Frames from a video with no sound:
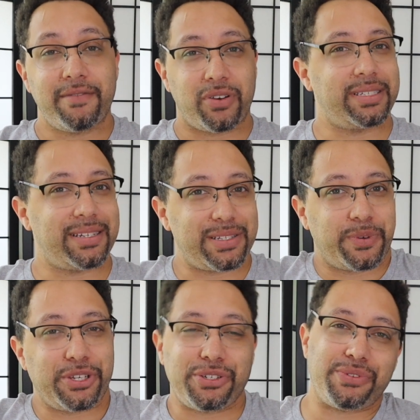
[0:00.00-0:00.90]
For instance,
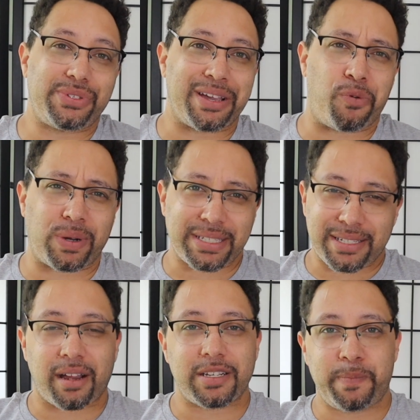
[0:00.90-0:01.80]
when you're using
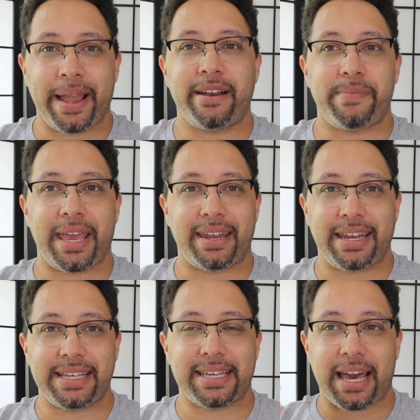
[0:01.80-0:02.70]
one-star Spider-Man
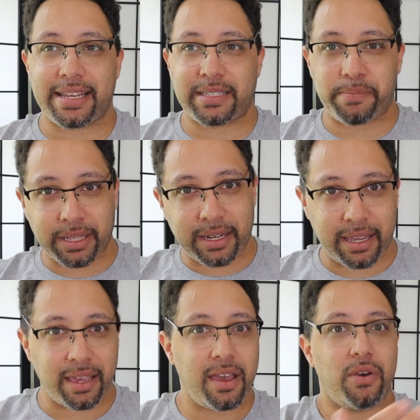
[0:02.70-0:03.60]
and he's got his
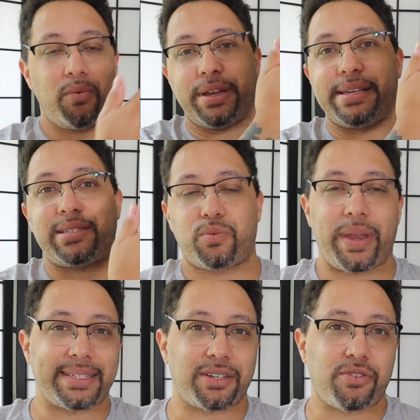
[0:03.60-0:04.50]
ability where he
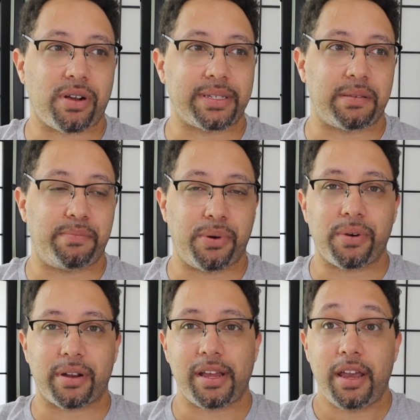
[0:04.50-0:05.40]
swings across the
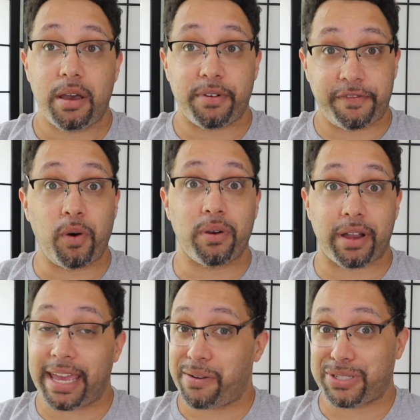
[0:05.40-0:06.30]
board, before
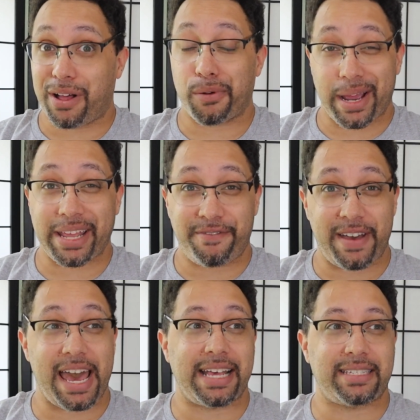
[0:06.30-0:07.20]
it was already
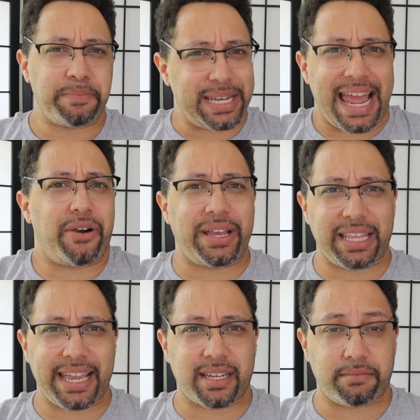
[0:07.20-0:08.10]
fast, but now at
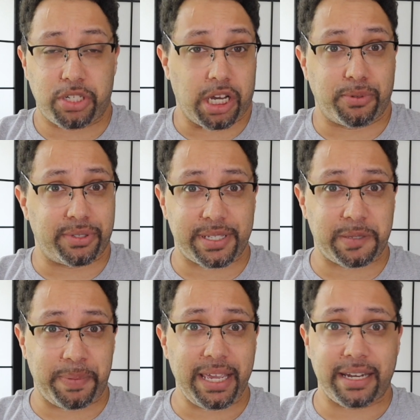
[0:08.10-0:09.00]
like double the
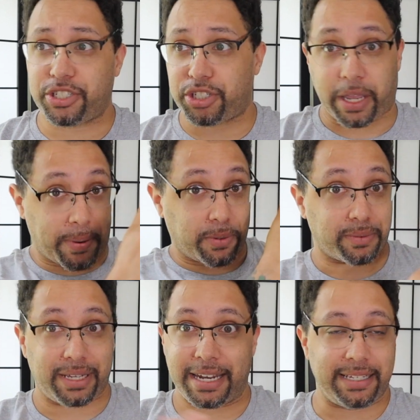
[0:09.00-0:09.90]
speed, it's just like,
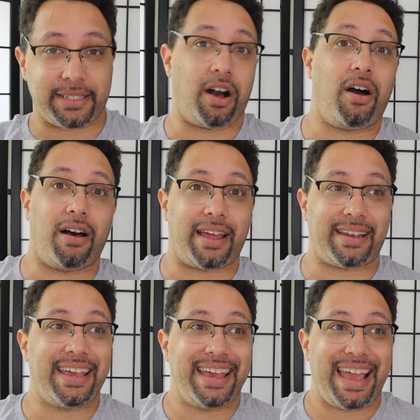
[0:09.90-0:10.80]
and he's
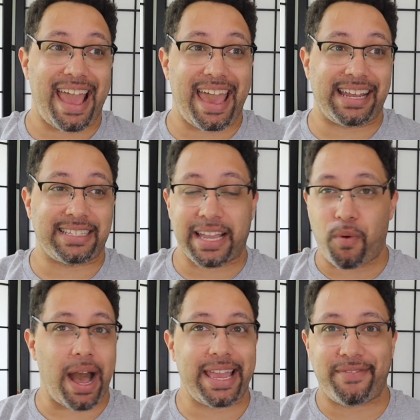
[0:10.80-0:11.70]
gone, and it's like,
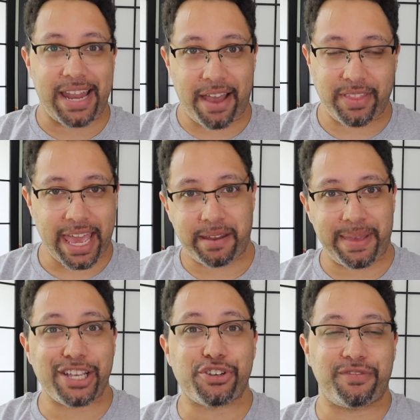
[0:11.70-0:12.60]
why even have the
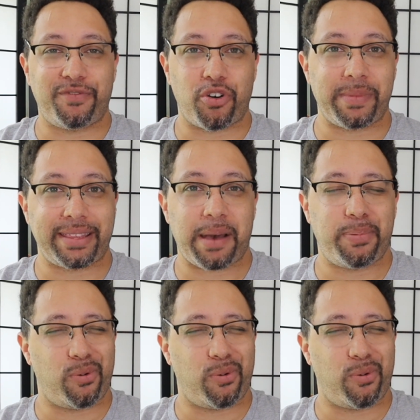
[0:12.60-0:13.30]
animation for him at that